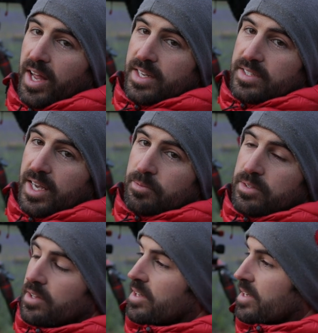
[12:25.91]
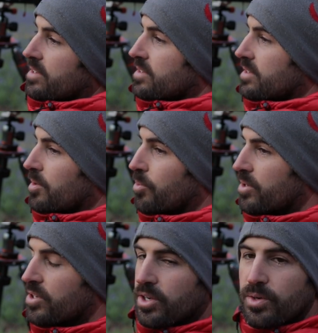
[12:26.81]
landscapes like this, and
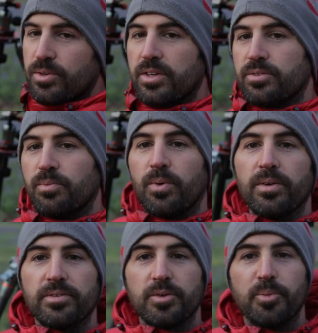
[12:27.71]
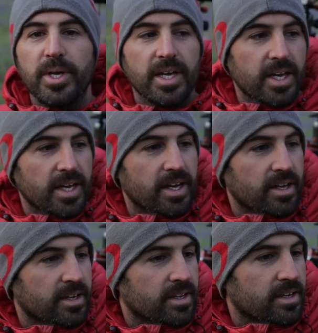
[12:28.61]
plus, who doesn't want to be
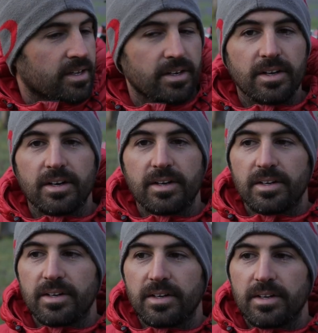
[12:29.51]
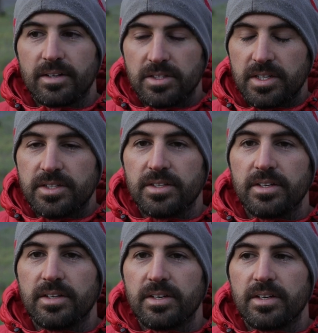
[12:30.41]
here? Look, just listen.